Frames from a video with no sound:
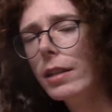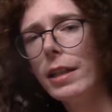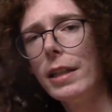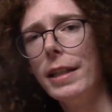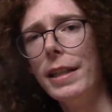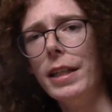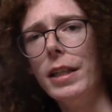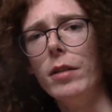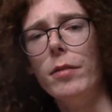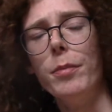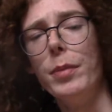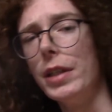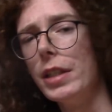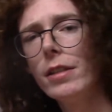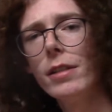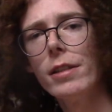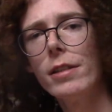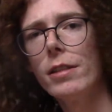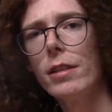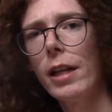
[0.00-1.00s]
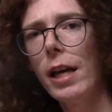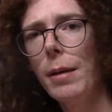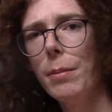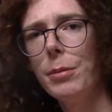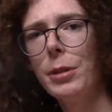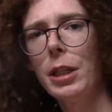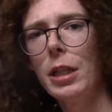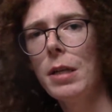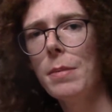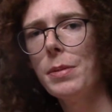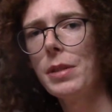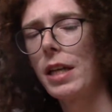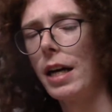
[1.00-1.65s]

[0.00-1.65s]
in business laptops.